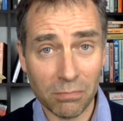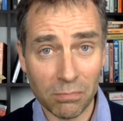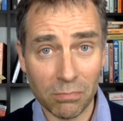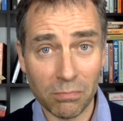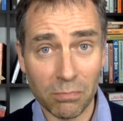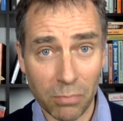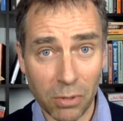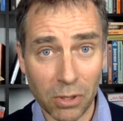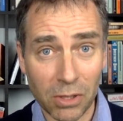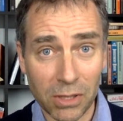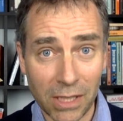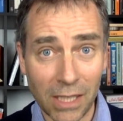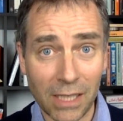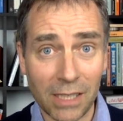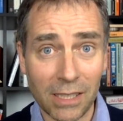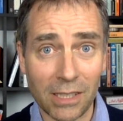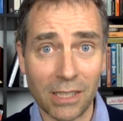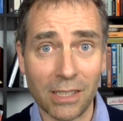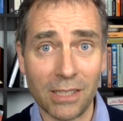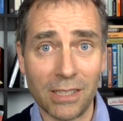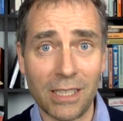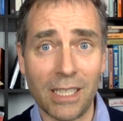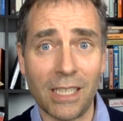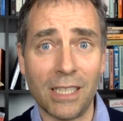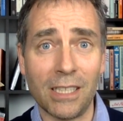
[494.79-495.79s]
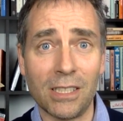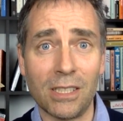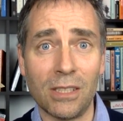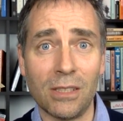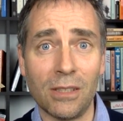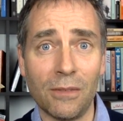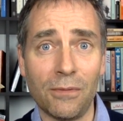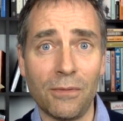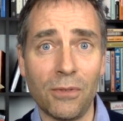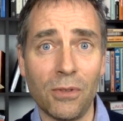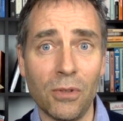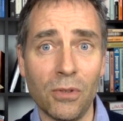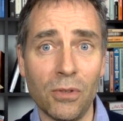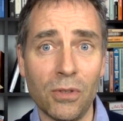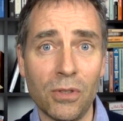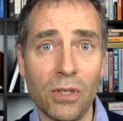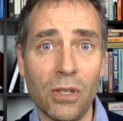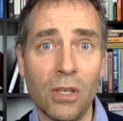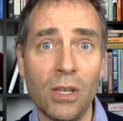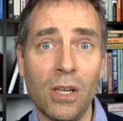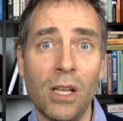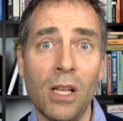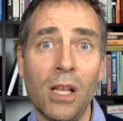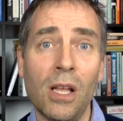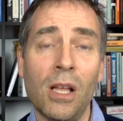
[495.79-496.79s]
potentially change in the future,
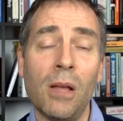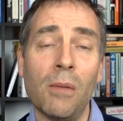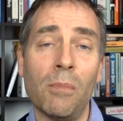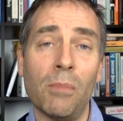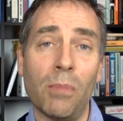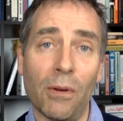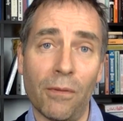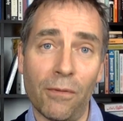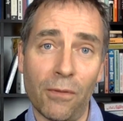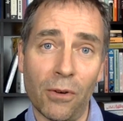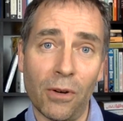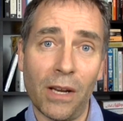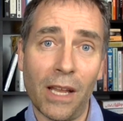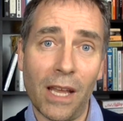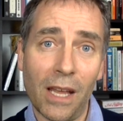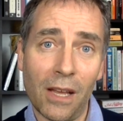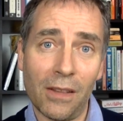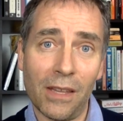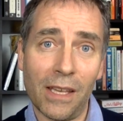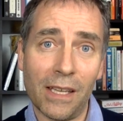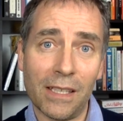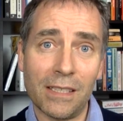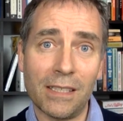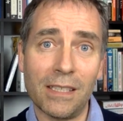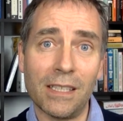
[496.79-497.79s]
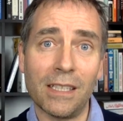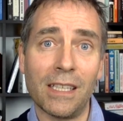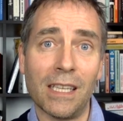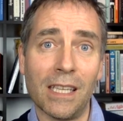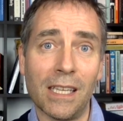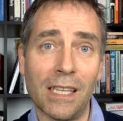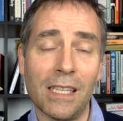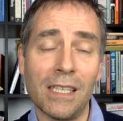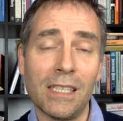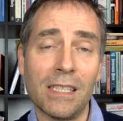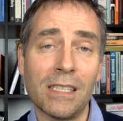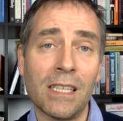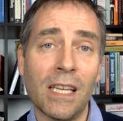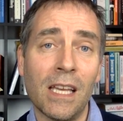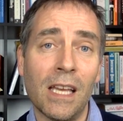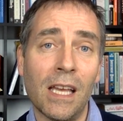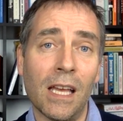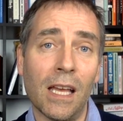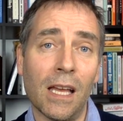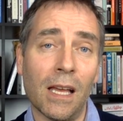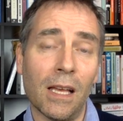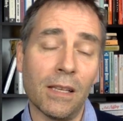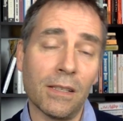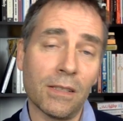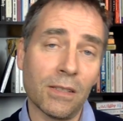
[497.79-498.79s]
but for now that's the case
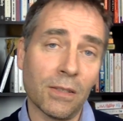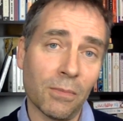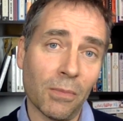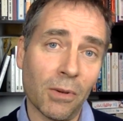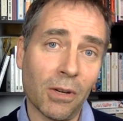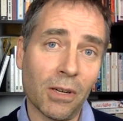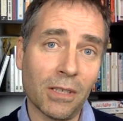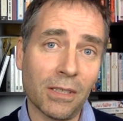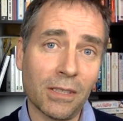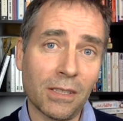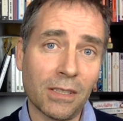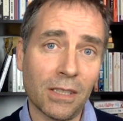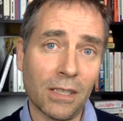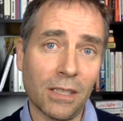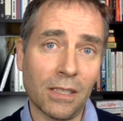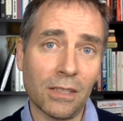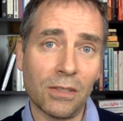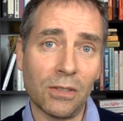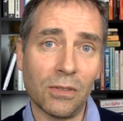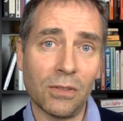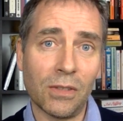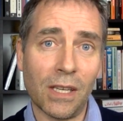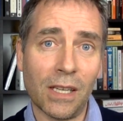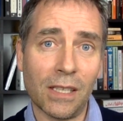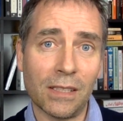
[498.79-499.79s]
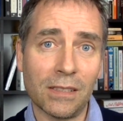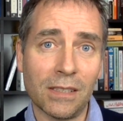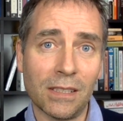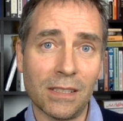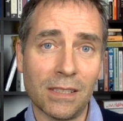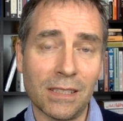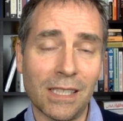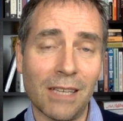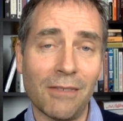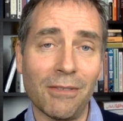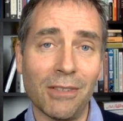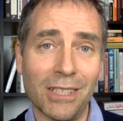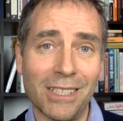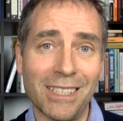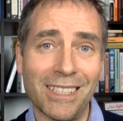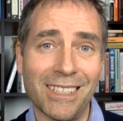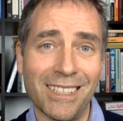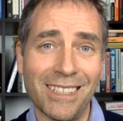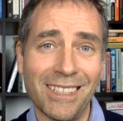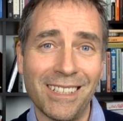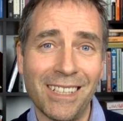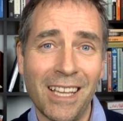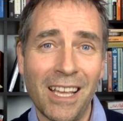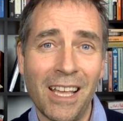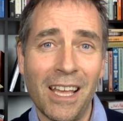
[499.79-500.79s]
as of March
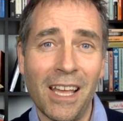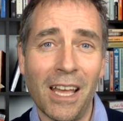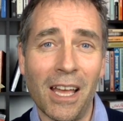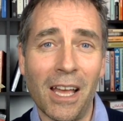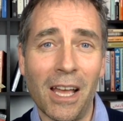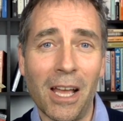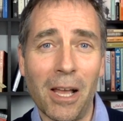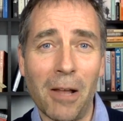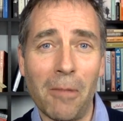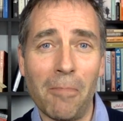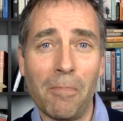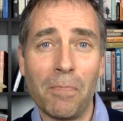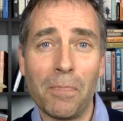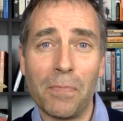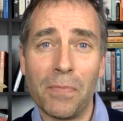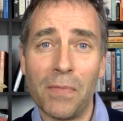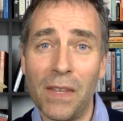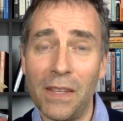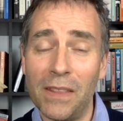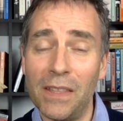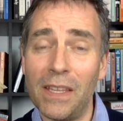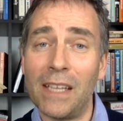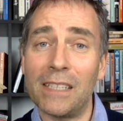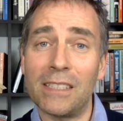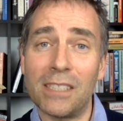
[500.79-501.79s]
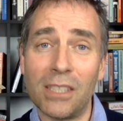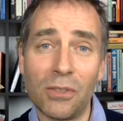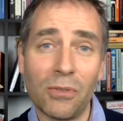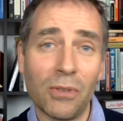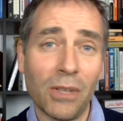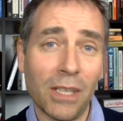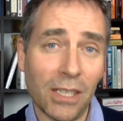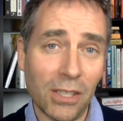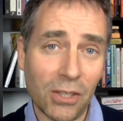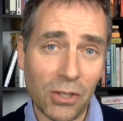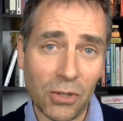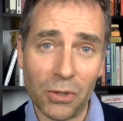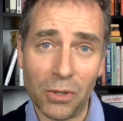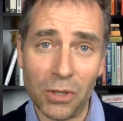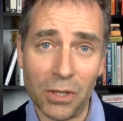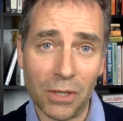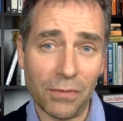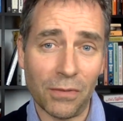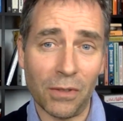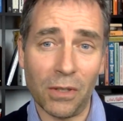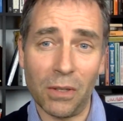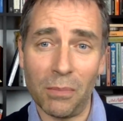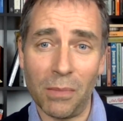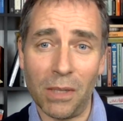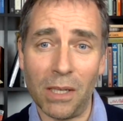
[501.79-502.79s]
2017. Then that's a great choice for
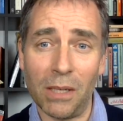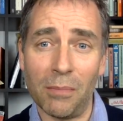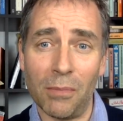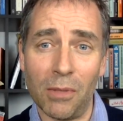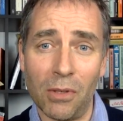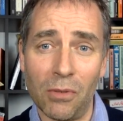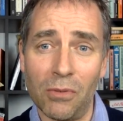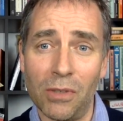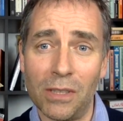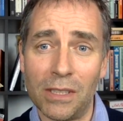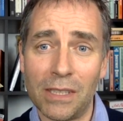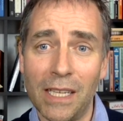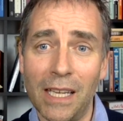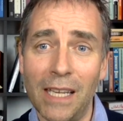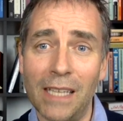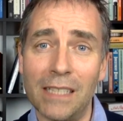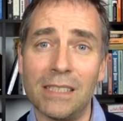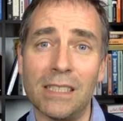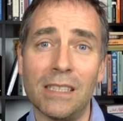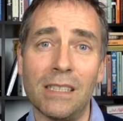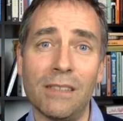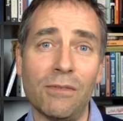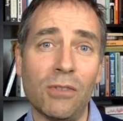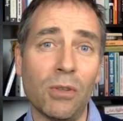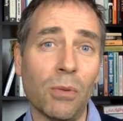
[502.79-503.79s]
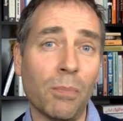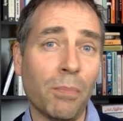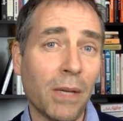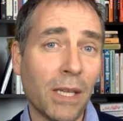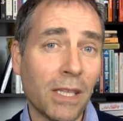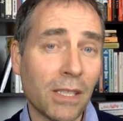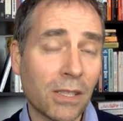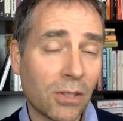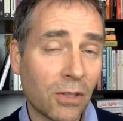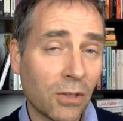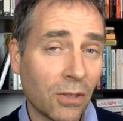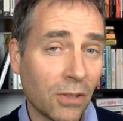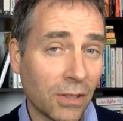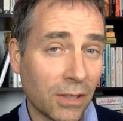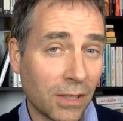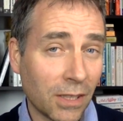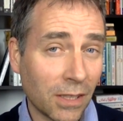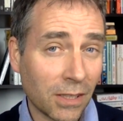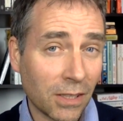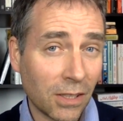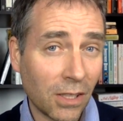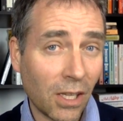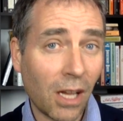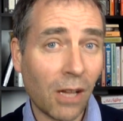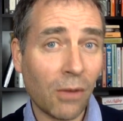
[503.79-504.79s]
your minimal risk asset. If your base currency is
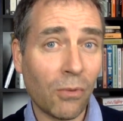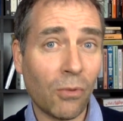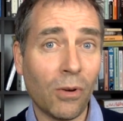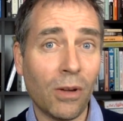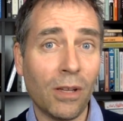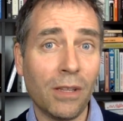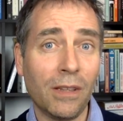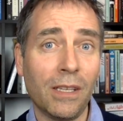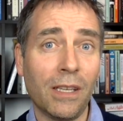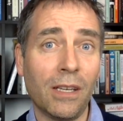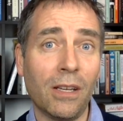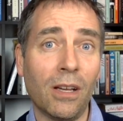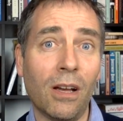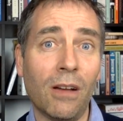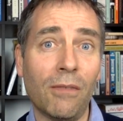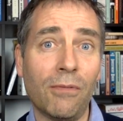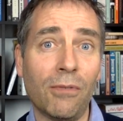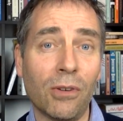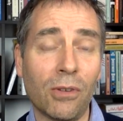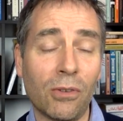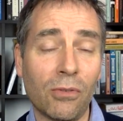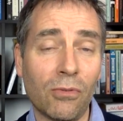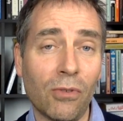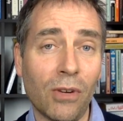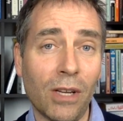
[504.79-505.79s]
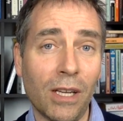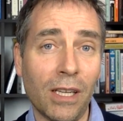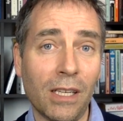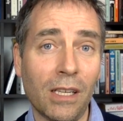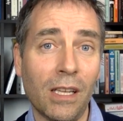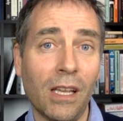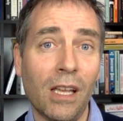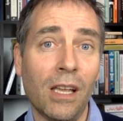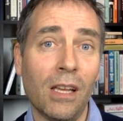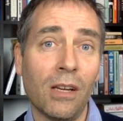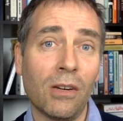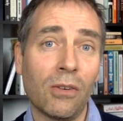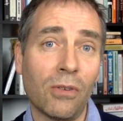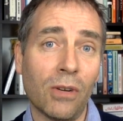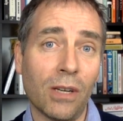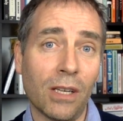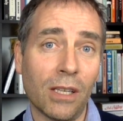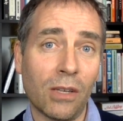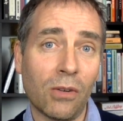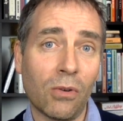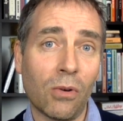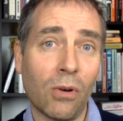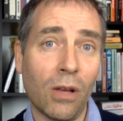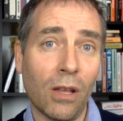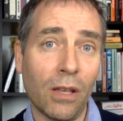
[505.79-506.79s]
not one that offers great credit
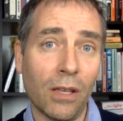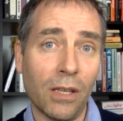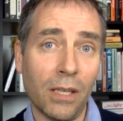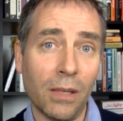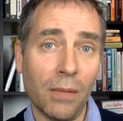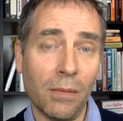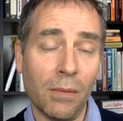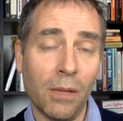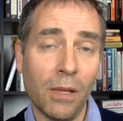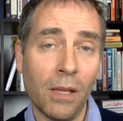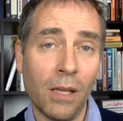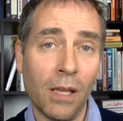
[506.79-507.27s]
quality